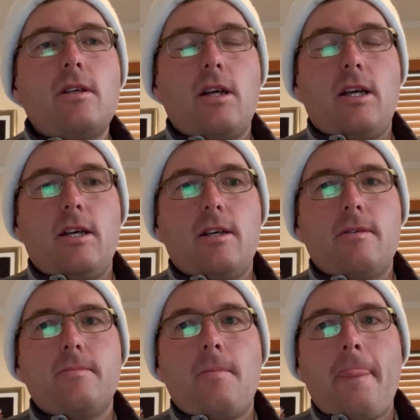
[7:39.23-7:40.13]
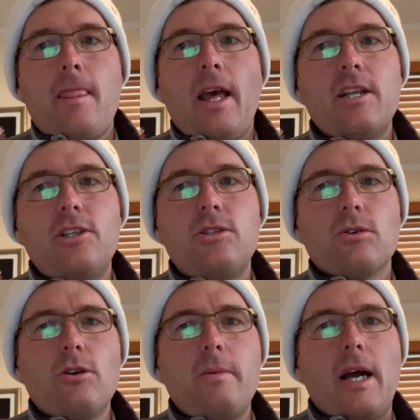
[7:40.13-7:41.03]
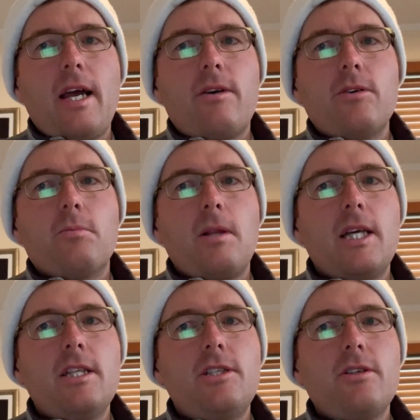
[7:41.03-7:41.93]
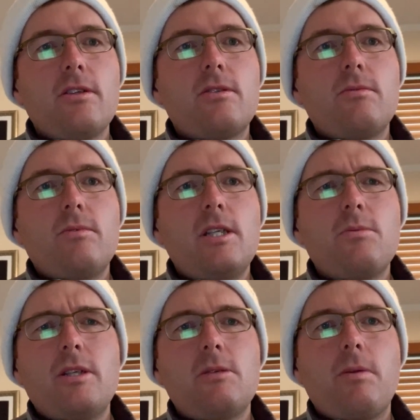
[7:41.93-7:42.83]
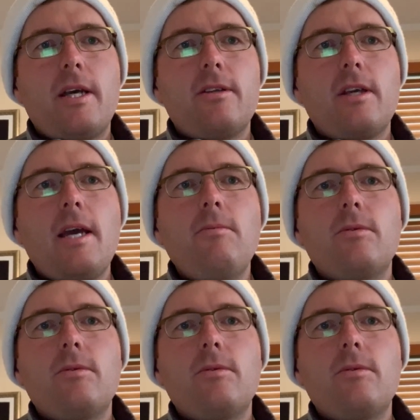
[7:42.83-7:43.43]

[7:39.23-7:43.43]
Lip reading: and sure about how he'll play these shots when he's playing the game,